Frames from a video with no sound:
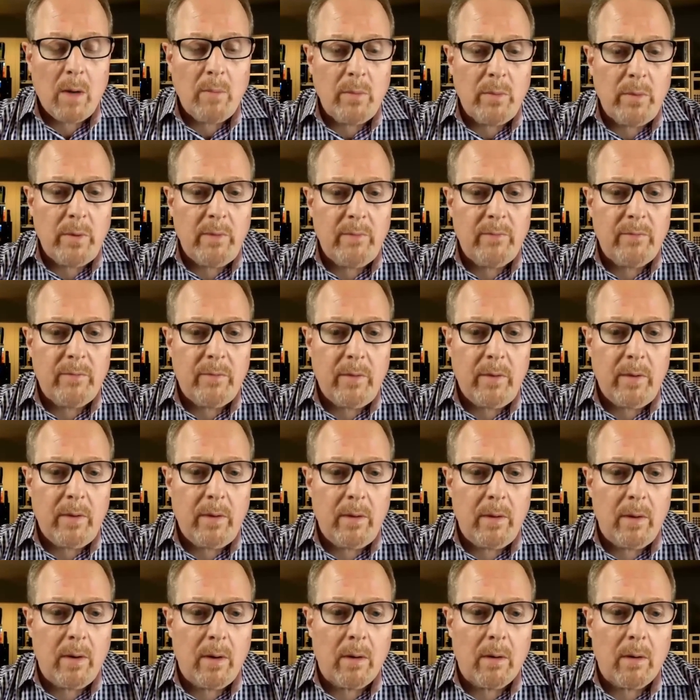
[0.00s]
believe
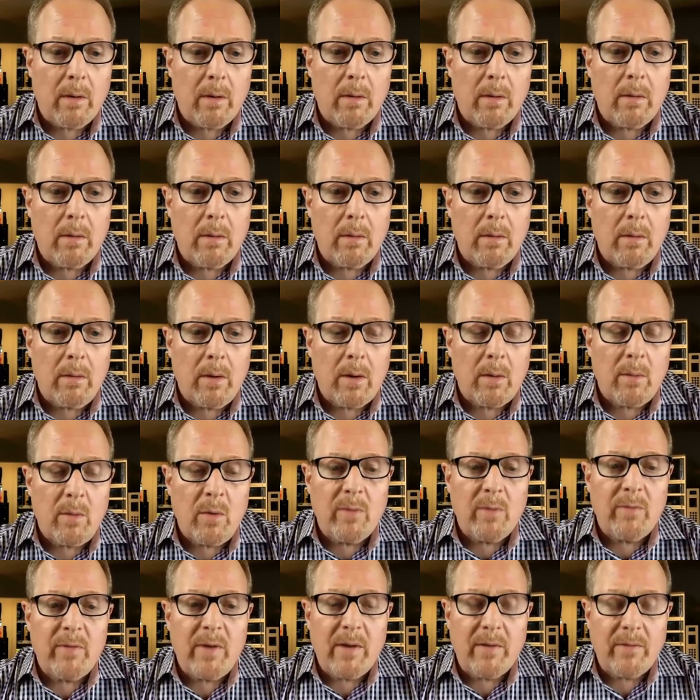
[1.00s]
the
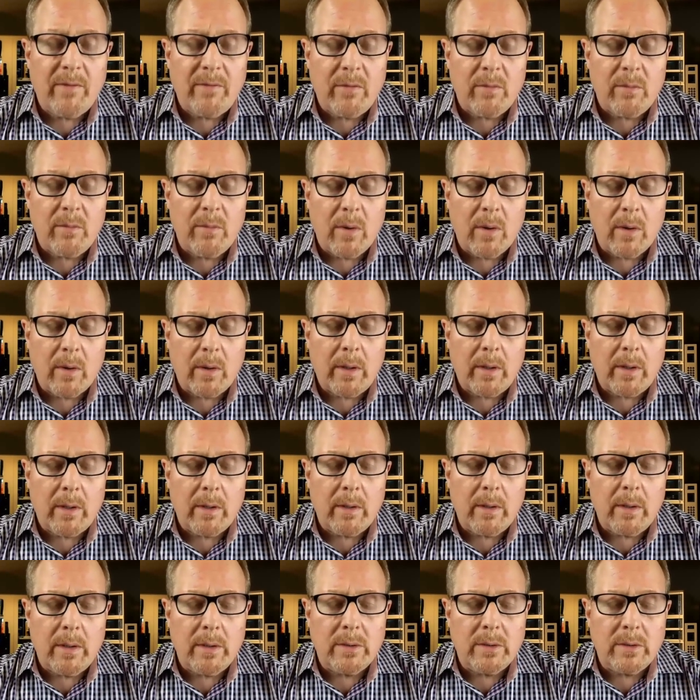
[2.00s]
automotive
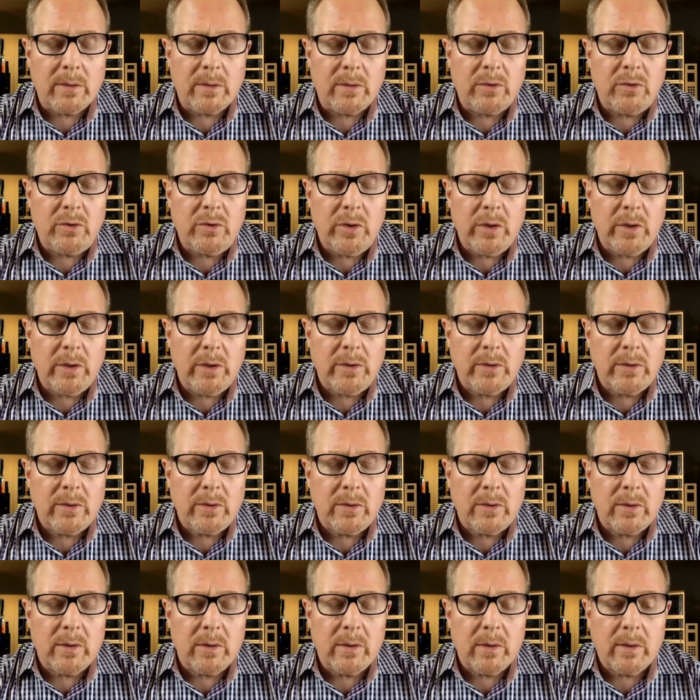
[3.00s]
aftermarket is
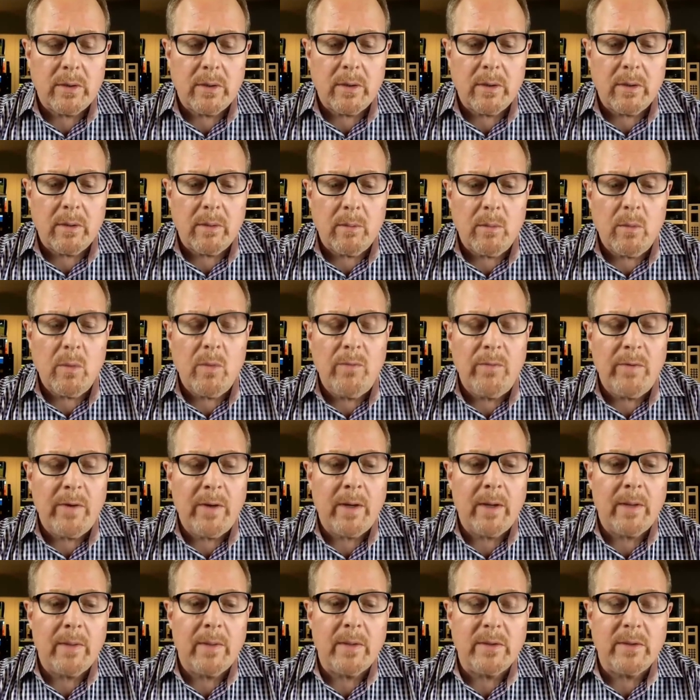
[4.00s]
just moving
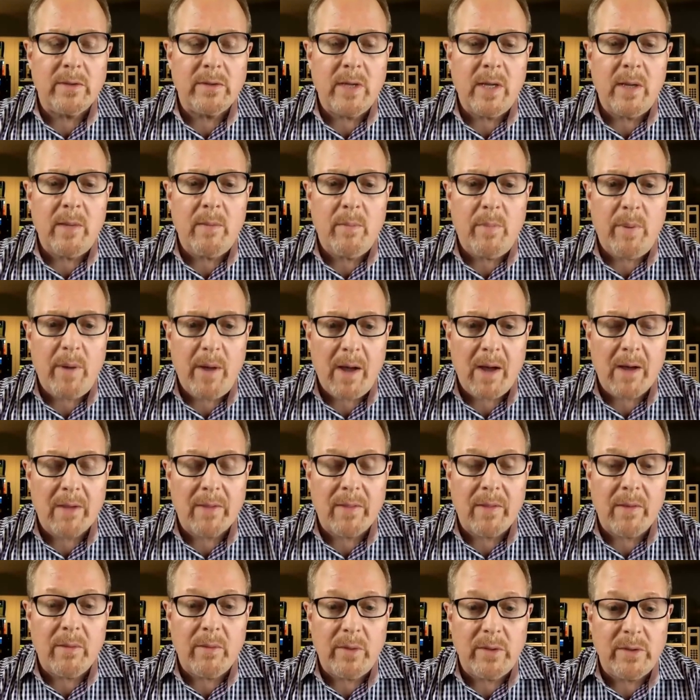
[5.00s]
in the same path
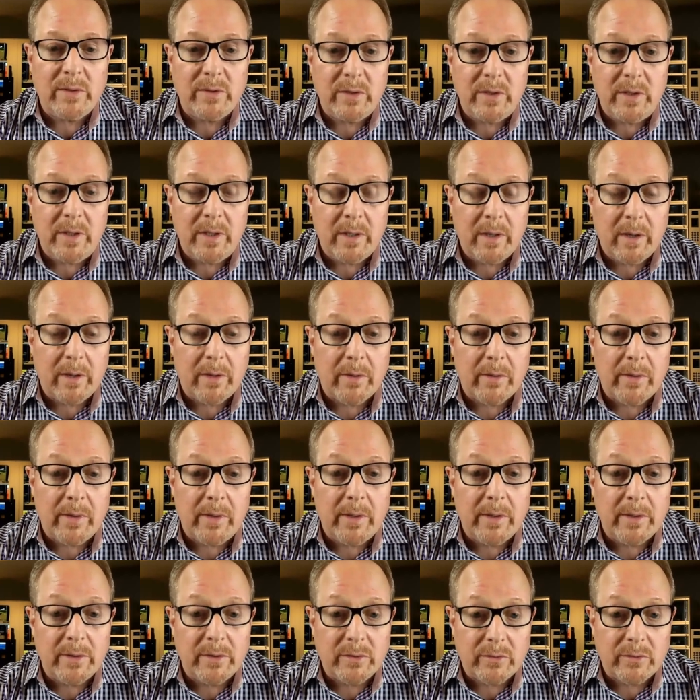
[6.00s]
that we see in other
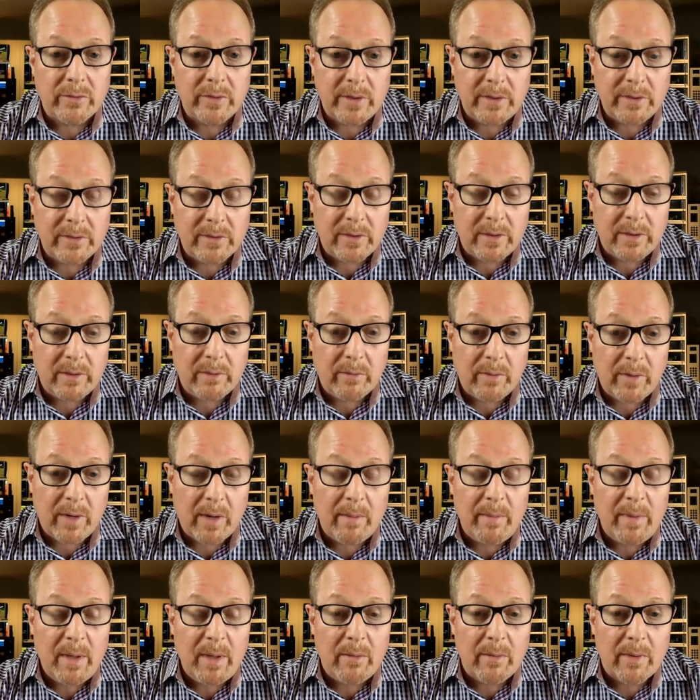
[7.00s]
industries. And what
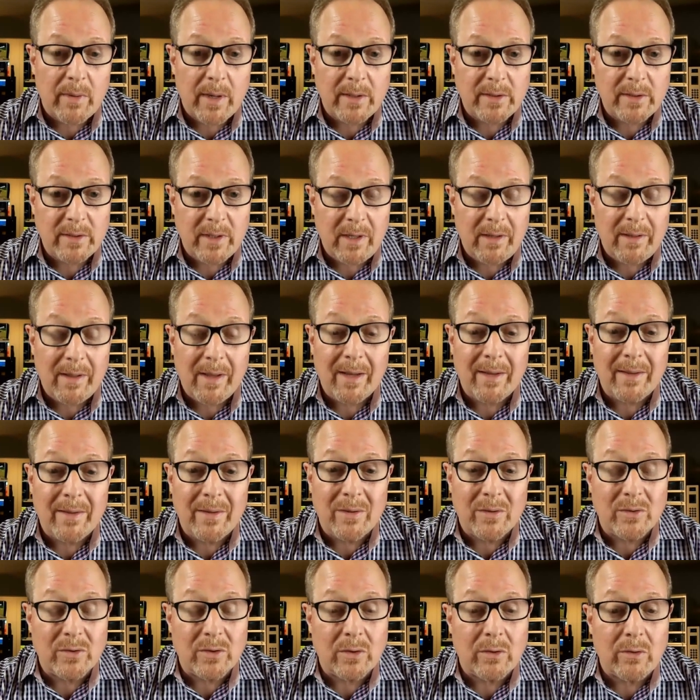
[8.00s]
I mean when I say that,
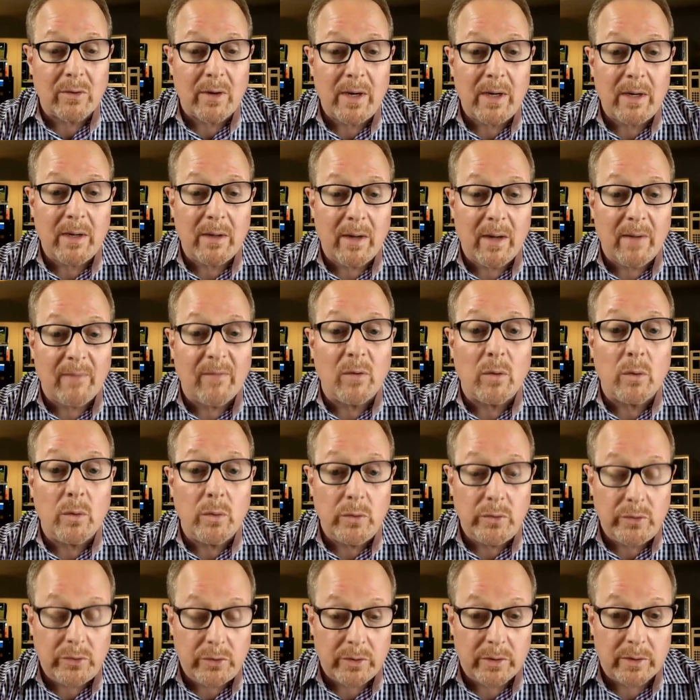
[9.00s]
there's a great
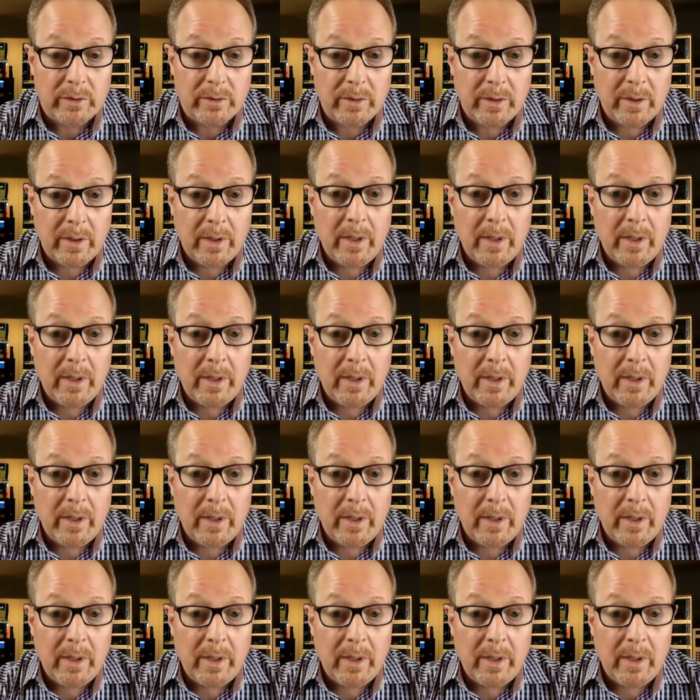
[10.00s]
evolution